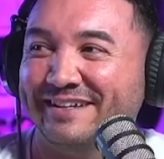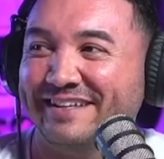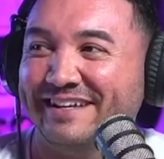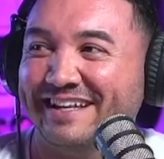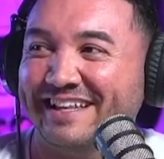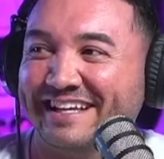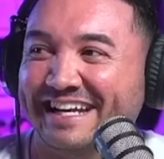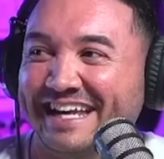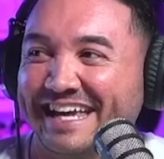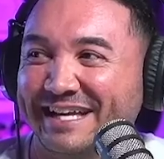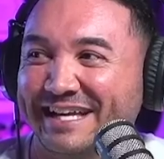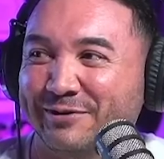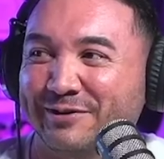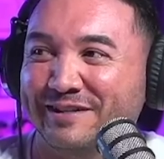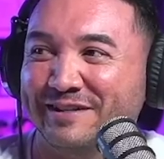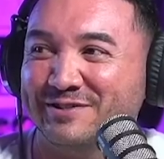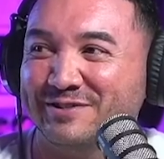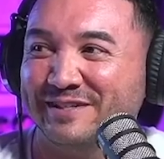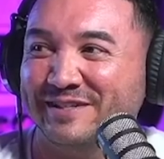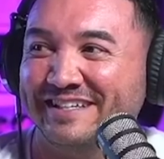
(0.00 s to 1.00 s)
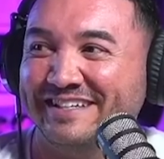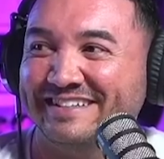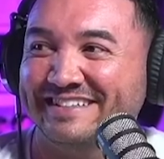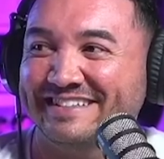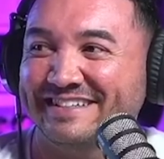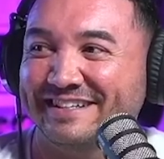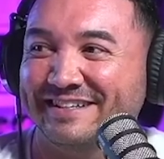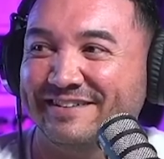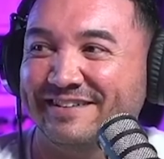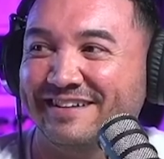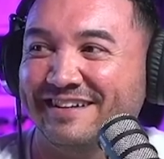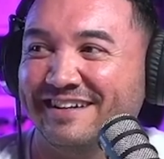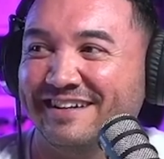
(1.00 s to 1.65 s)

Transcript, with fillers: you had like an ankle injury. oh, we always